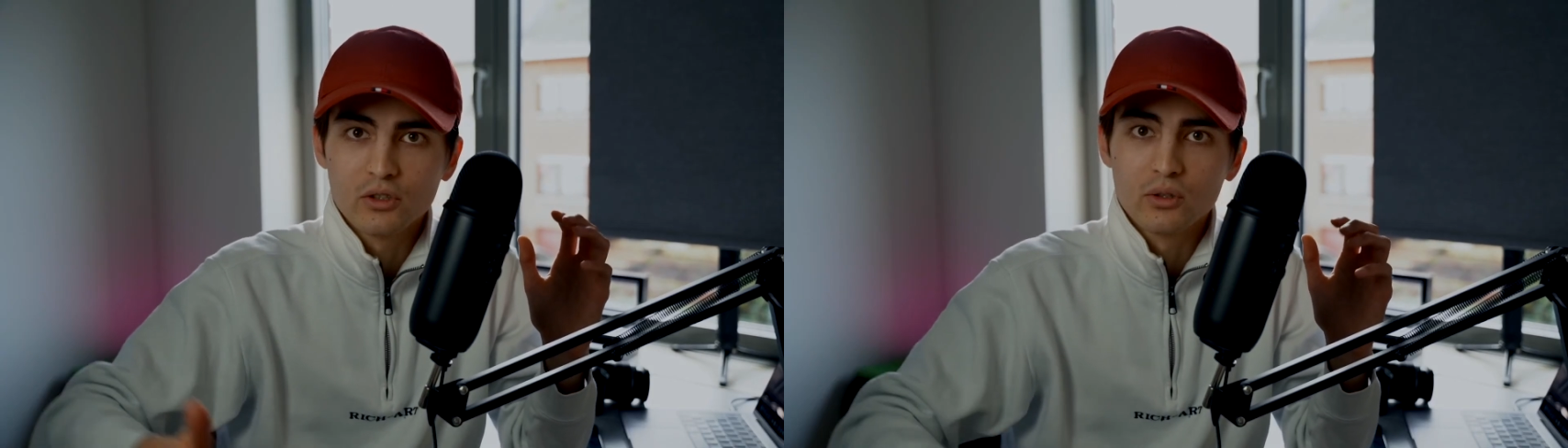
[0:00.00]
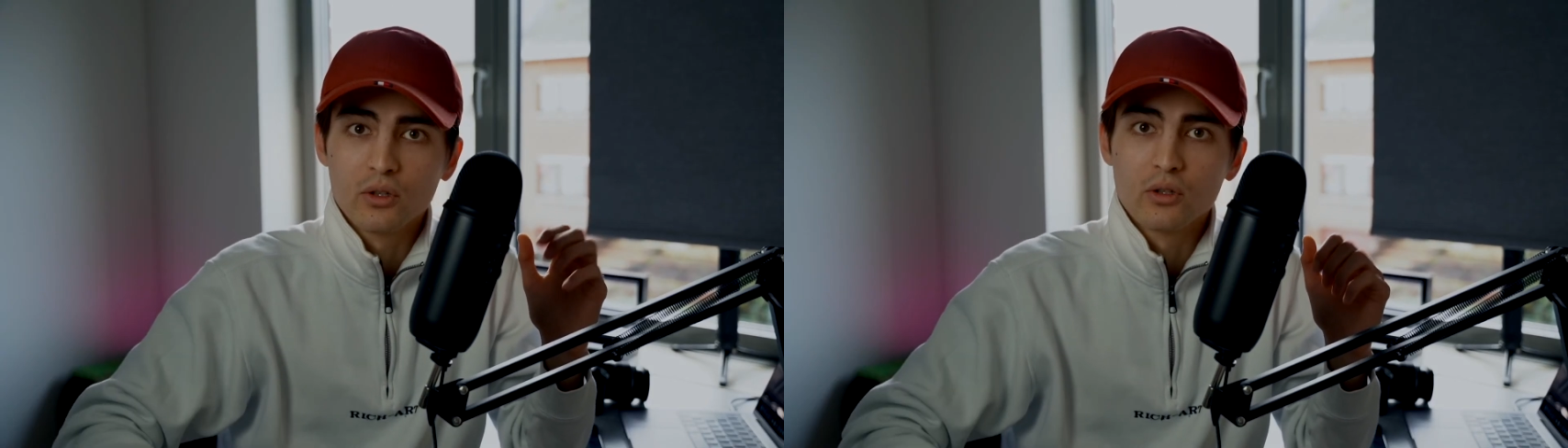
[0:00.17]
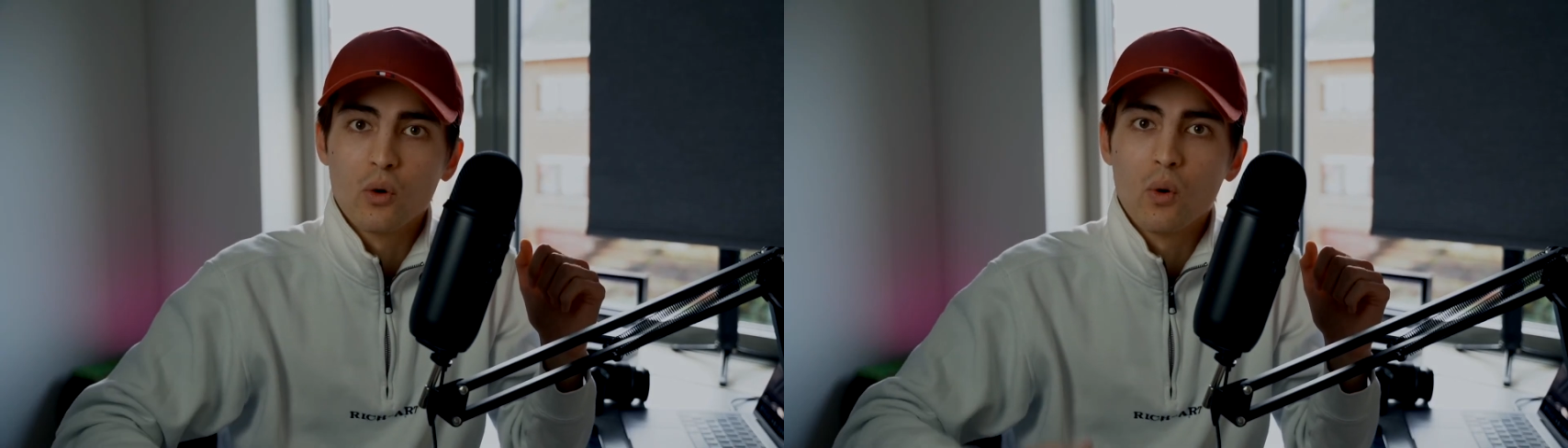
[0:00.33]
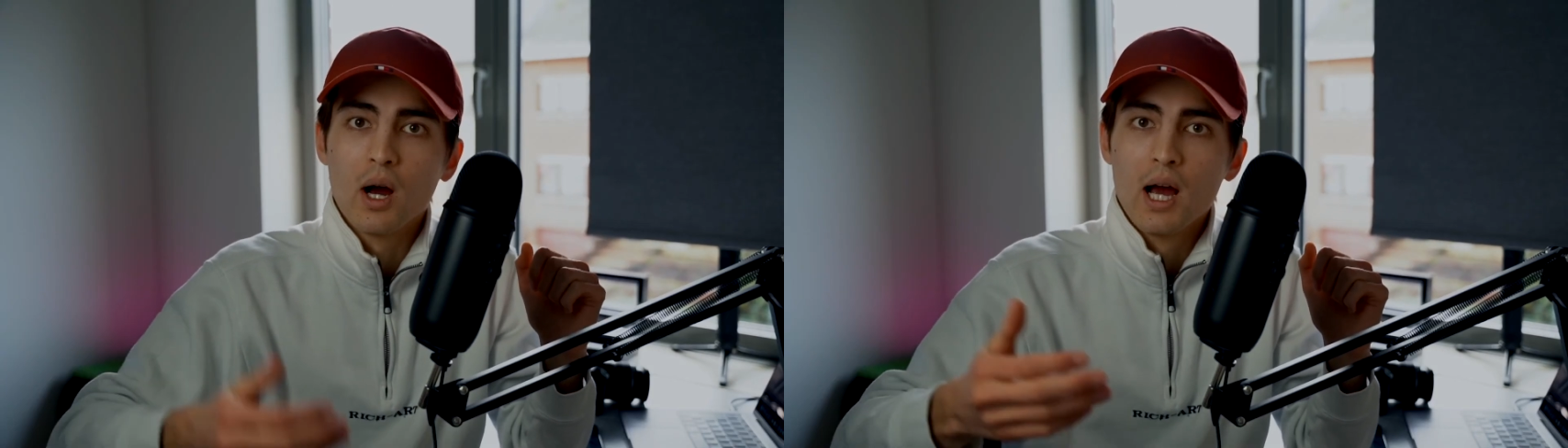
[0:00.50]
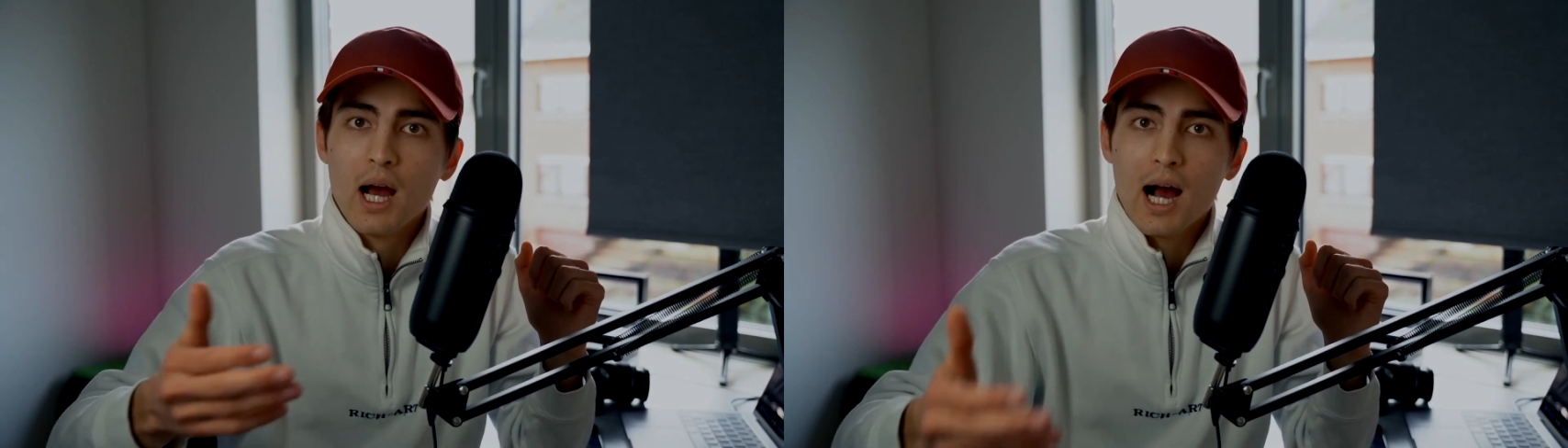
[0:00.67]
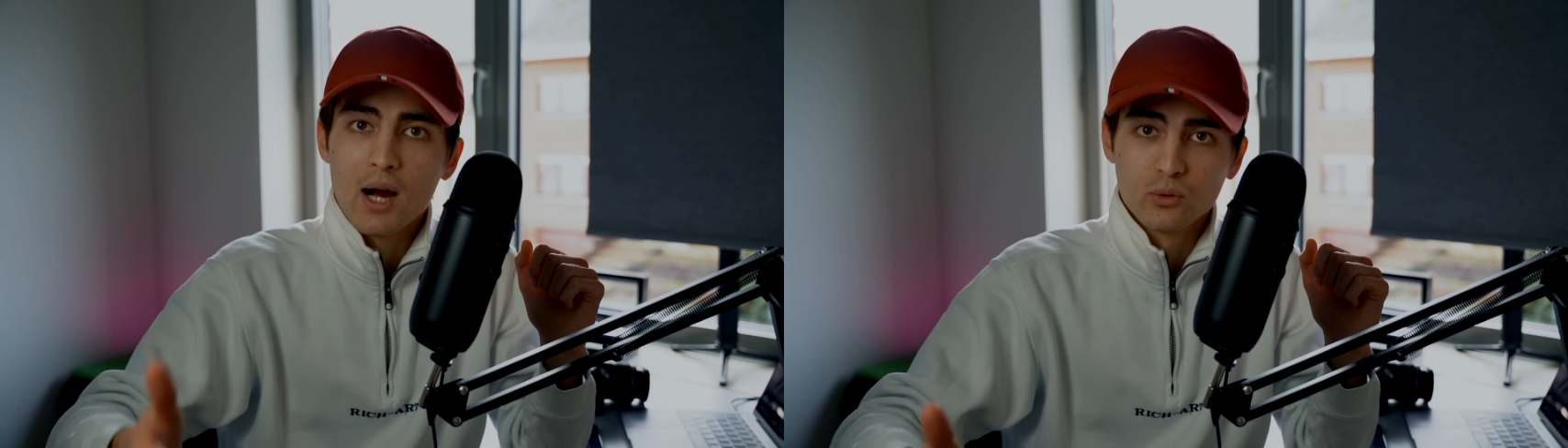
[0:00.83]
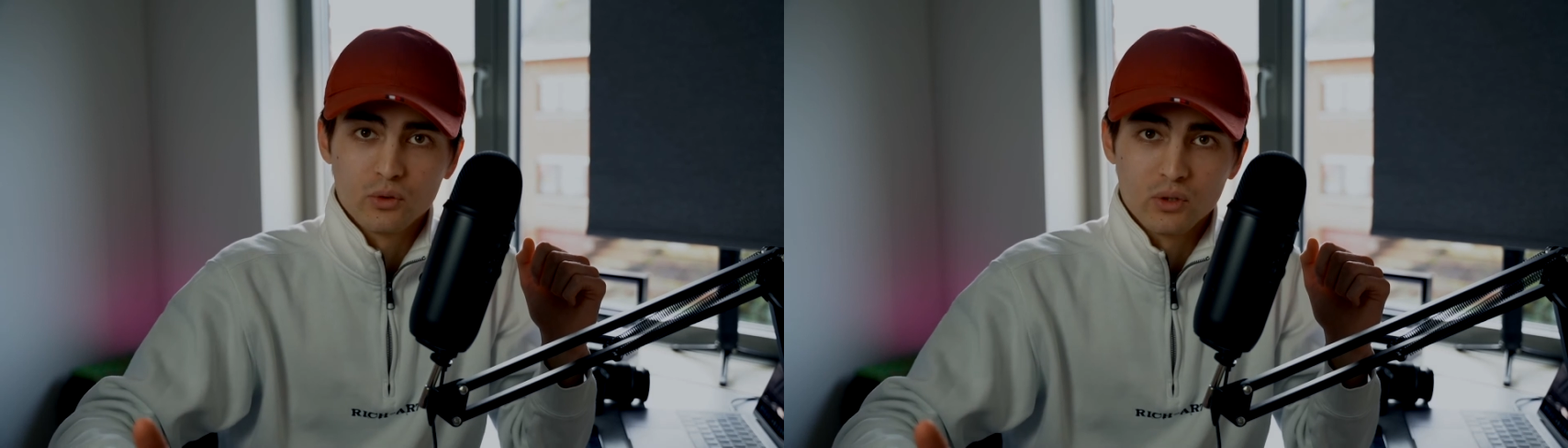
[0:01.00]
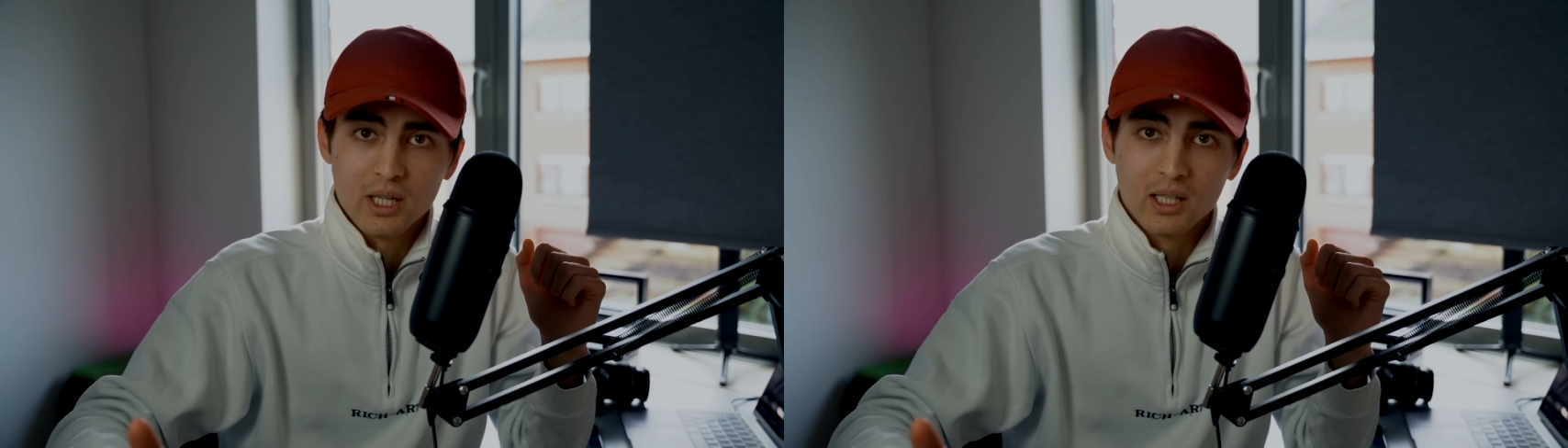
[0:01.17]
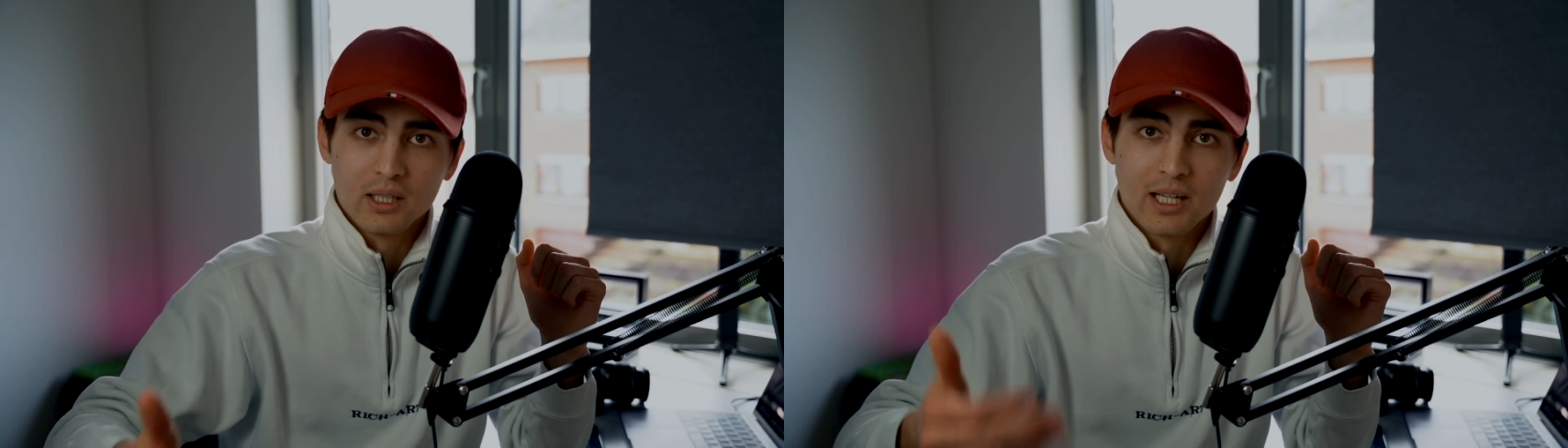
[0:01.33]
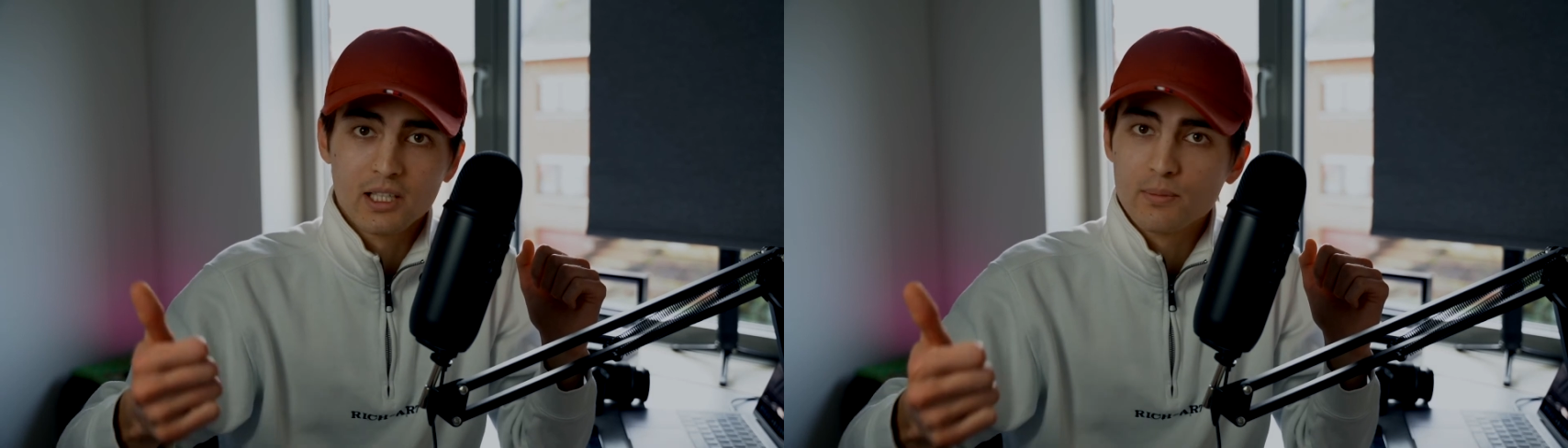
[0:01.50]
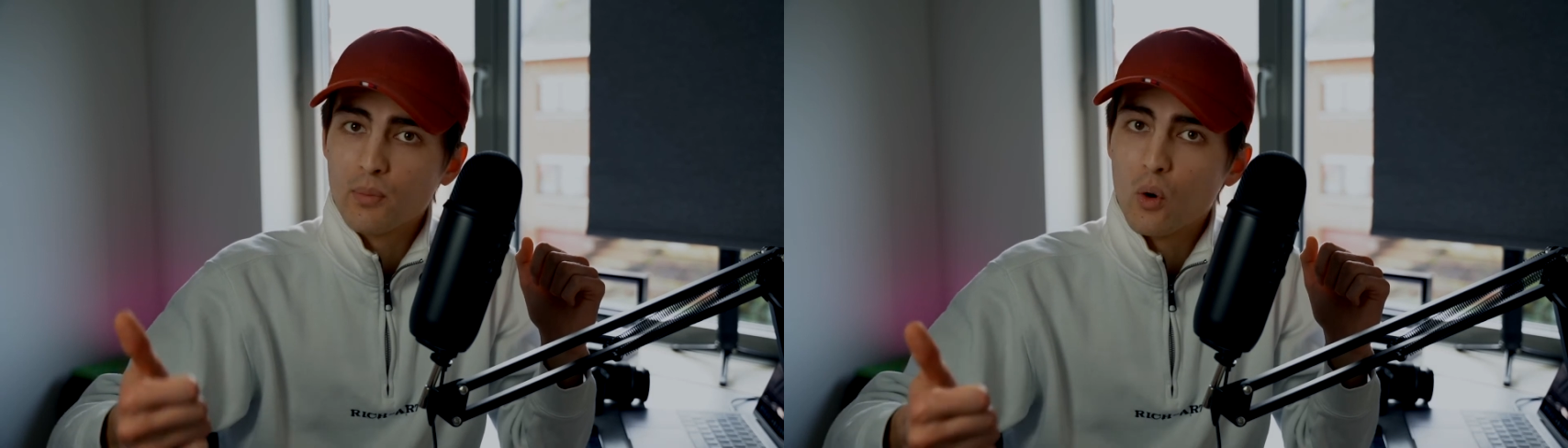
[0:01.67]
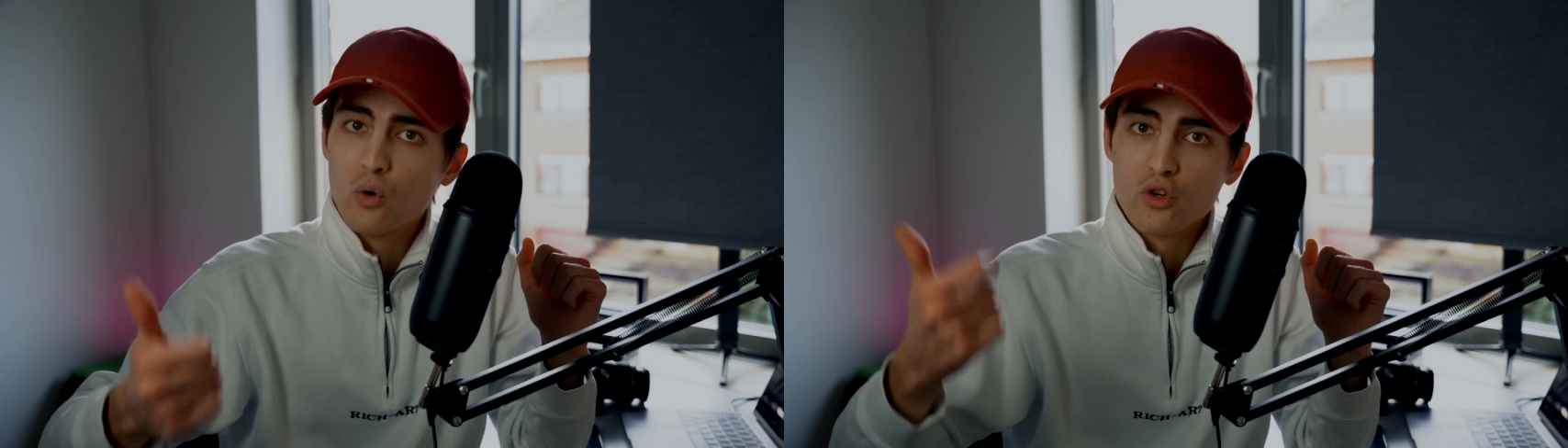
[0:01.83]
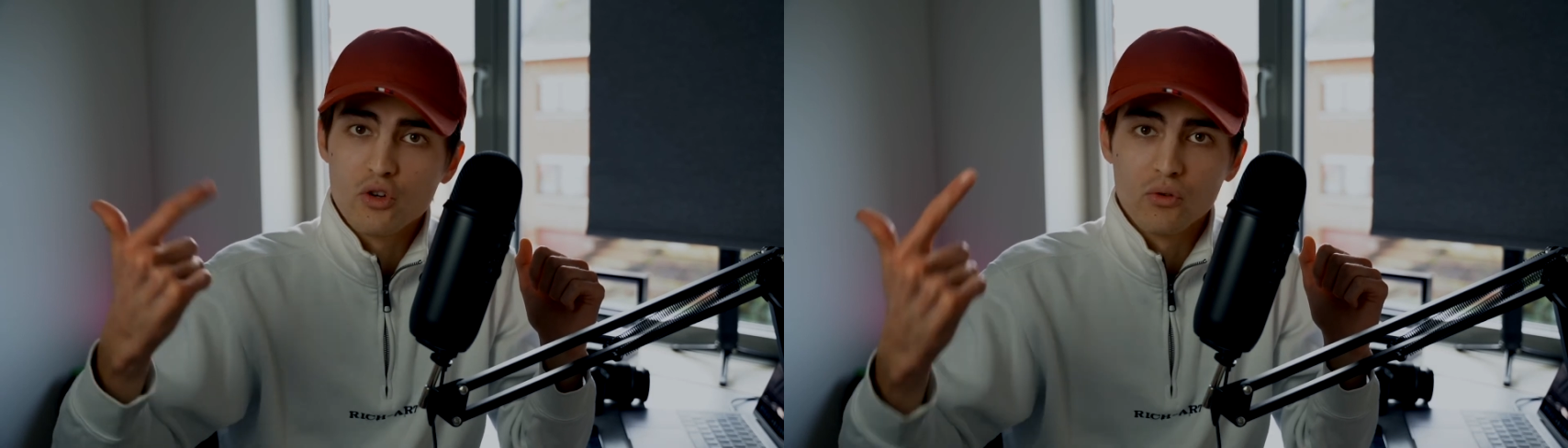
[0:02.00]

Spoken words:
you don't know how to nail the exposure,